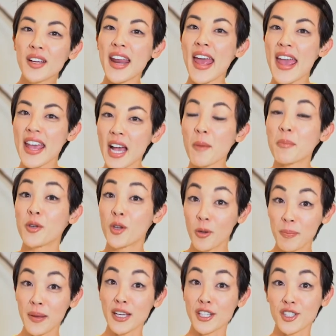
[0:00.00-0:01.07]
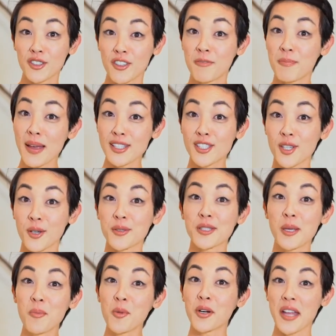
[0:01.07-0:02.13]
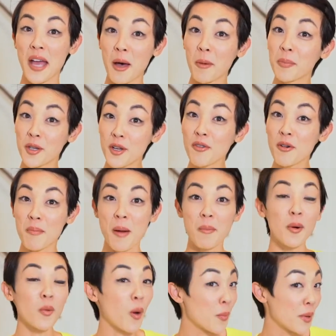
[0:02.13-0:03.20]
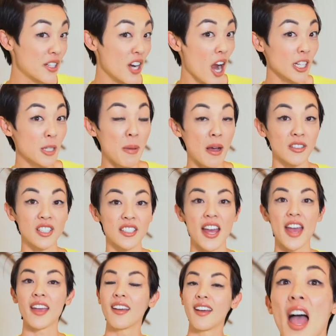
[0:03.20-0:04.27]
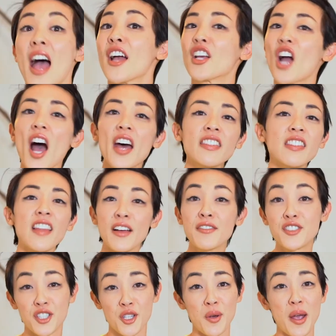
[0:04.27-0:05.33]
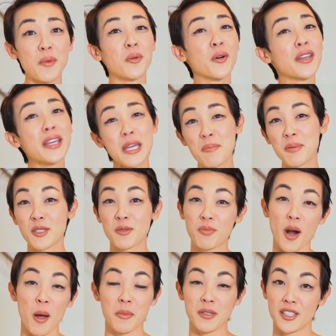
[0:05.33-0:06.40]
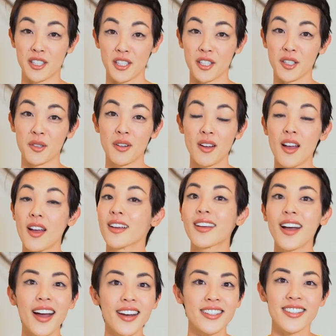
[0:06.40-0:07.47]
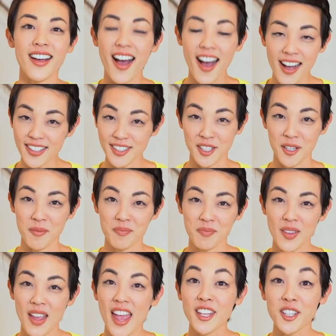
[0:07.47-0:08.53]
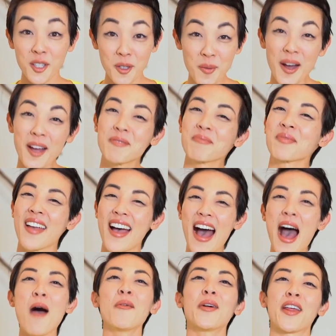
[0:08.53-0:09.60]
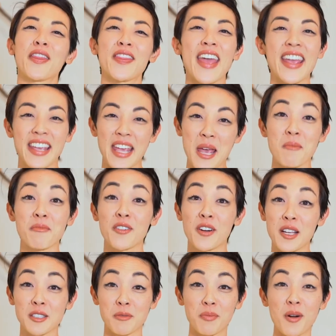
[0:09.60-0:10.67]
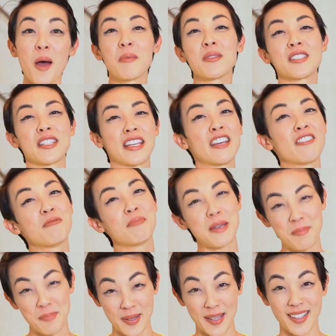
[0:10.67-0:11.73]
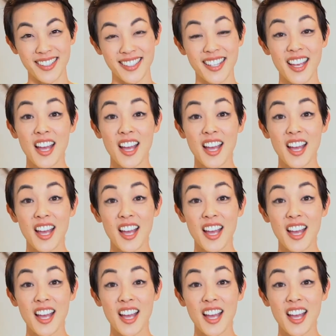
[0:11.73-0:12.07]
can hang up your picture of Besto somewhere to help you remember what we talked about today. God loves you and will keep his promise to you. God is awesome. And you know what? I want to thank him for his promise to give me peace.